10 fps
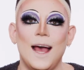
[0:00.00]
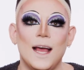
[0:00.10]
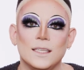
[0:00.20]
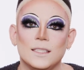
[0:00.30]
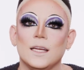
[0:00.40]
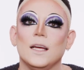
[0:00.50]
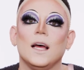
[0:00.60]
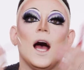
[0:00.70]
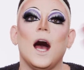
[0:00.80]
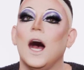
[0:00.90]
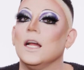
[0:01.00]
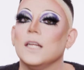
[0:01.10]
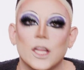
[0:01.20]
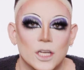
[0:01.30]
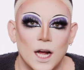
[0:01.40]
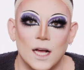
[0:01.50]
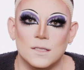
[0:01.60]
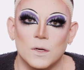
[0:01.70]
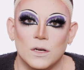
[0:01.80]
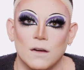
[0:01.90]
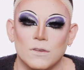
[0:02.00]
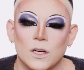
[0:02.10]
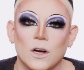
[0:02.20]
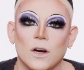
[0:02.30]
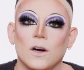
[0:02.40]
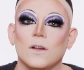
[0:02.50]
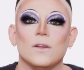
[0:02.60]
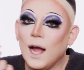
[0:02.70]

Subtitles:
And another Cosmo cover girl.